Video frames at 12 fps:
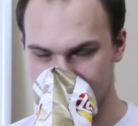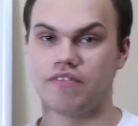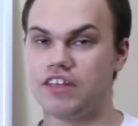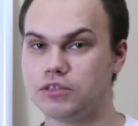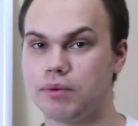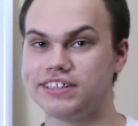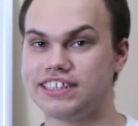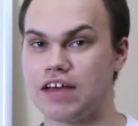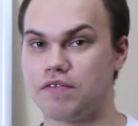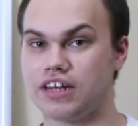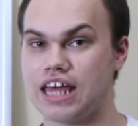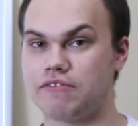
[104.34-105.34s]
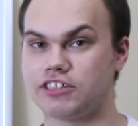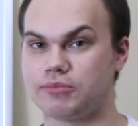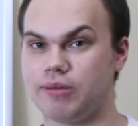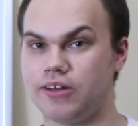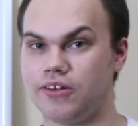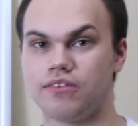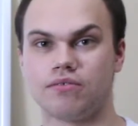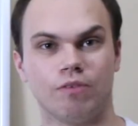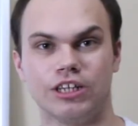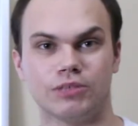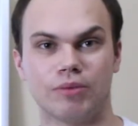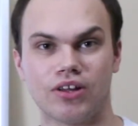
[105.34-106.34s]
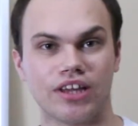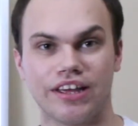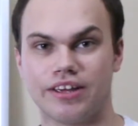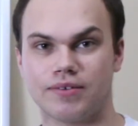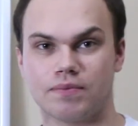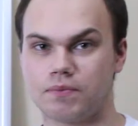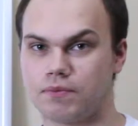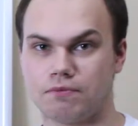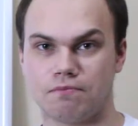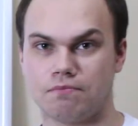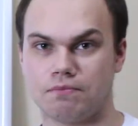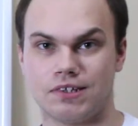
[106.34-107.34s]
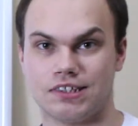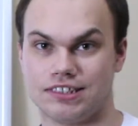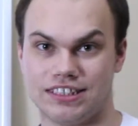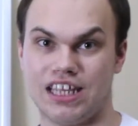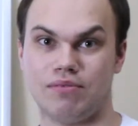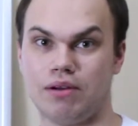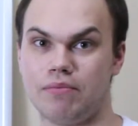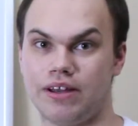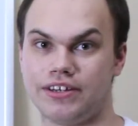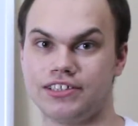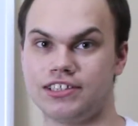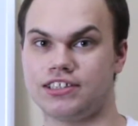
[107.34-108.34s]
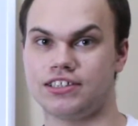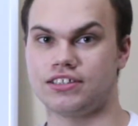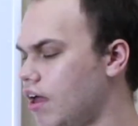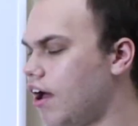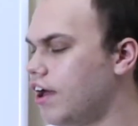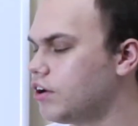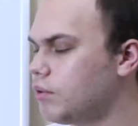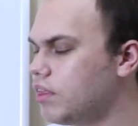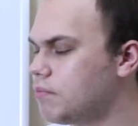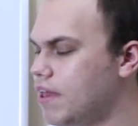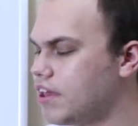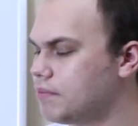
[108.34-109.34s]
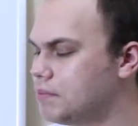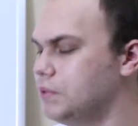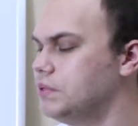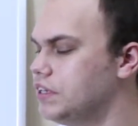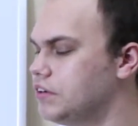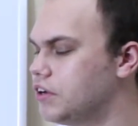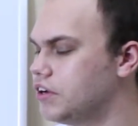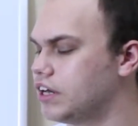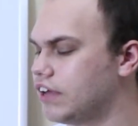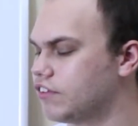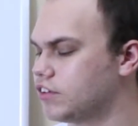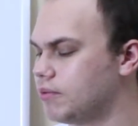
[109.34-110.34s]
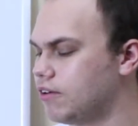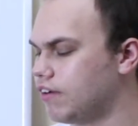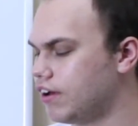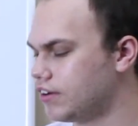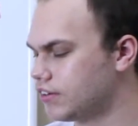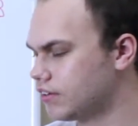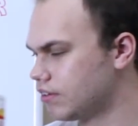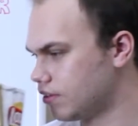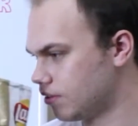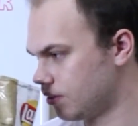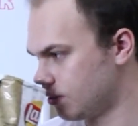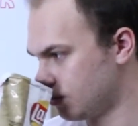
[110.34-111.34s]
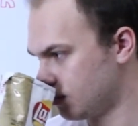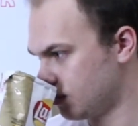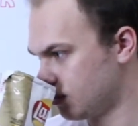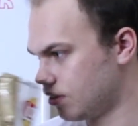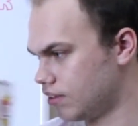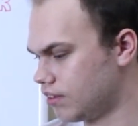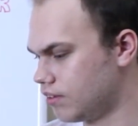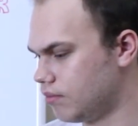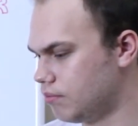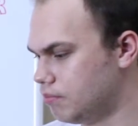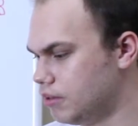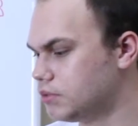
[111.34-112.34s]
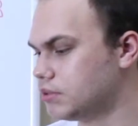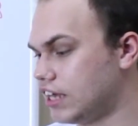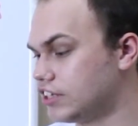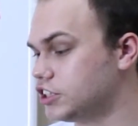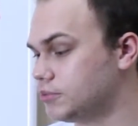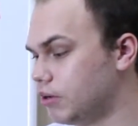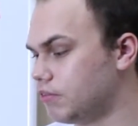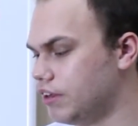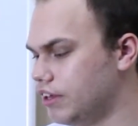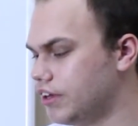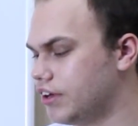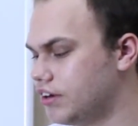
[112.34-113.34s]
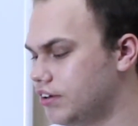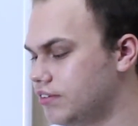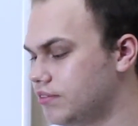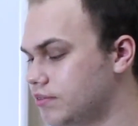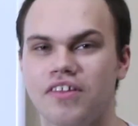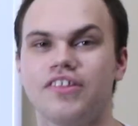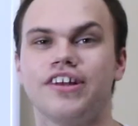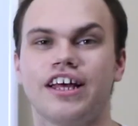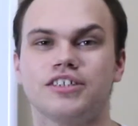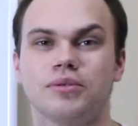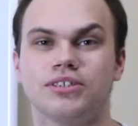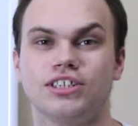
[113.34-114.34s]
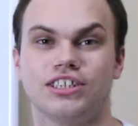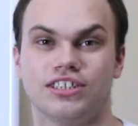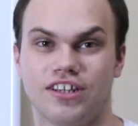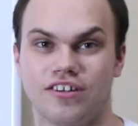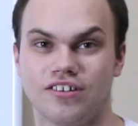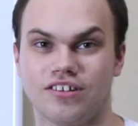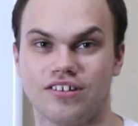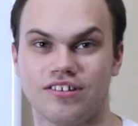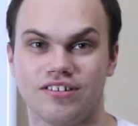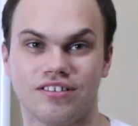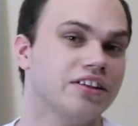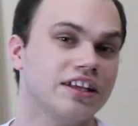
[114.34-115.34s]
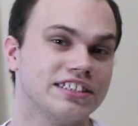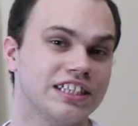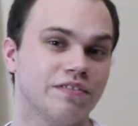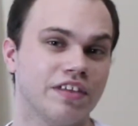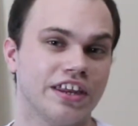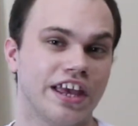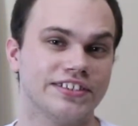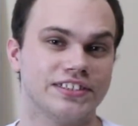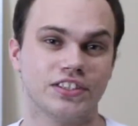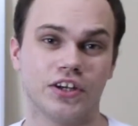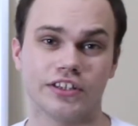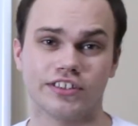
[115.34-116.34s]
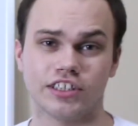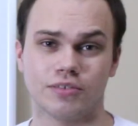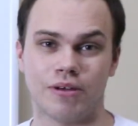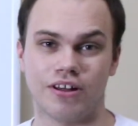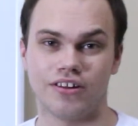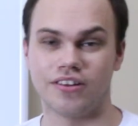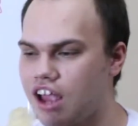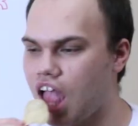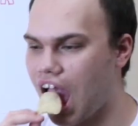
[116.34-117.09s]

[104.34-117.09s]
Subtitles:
These ones definitely have a smell. They smell like cinnamon buns. I don't know why the bacon poutine couldn't get the smell right. These ones actually smell really good. The last ones just stunk. Let's see if they taste as good as they smell.